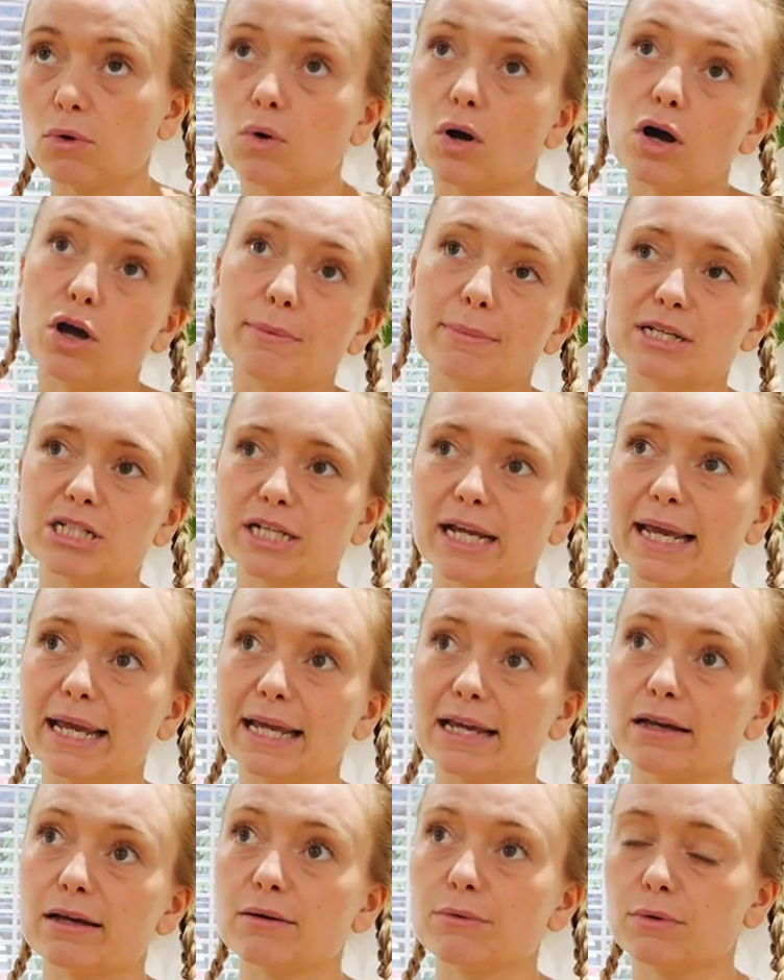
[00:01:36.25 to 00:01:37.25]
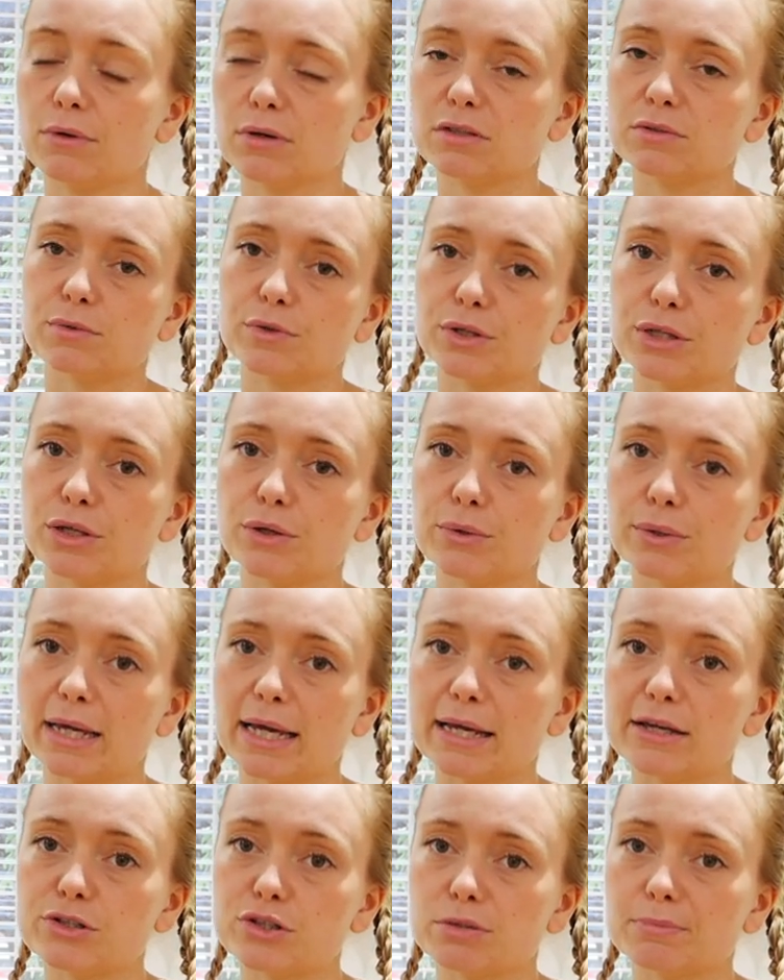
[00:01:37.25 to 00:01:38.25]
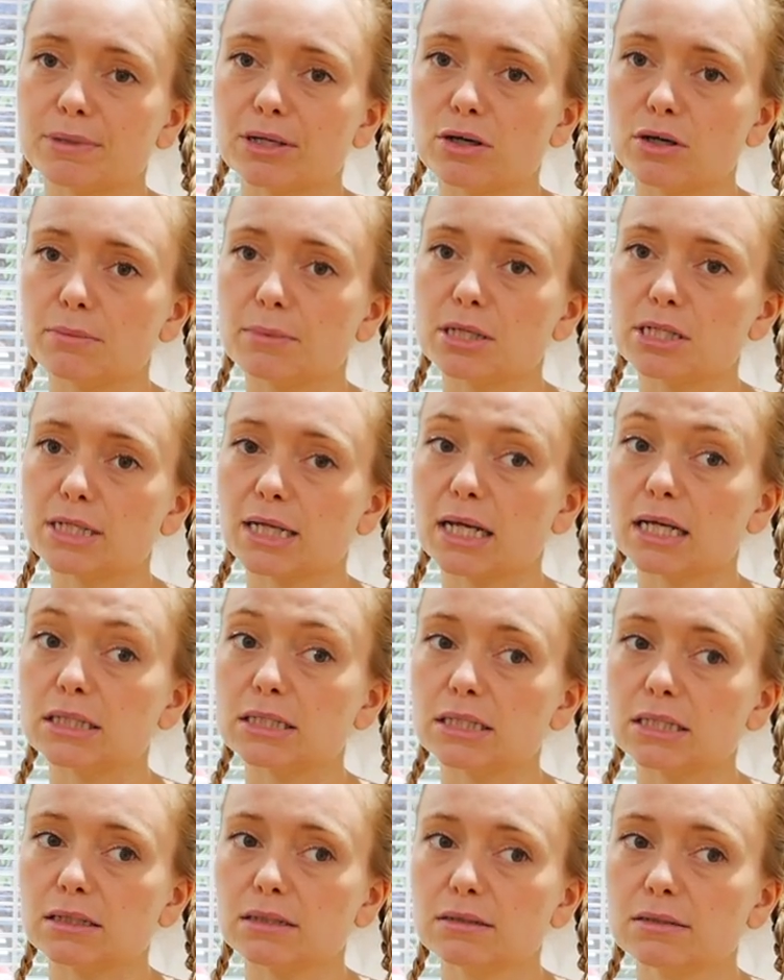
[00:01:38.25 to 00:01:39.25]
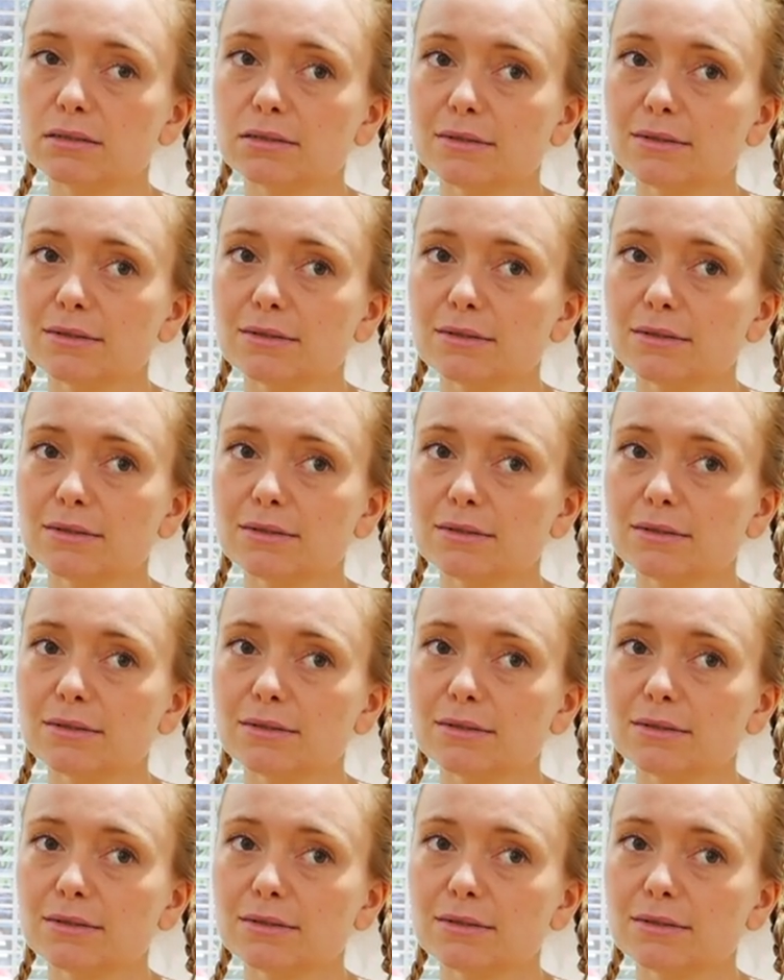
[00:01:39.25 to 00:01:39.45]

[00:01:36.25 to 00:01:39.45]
or home educating, because we're in the UK, it should be home educating.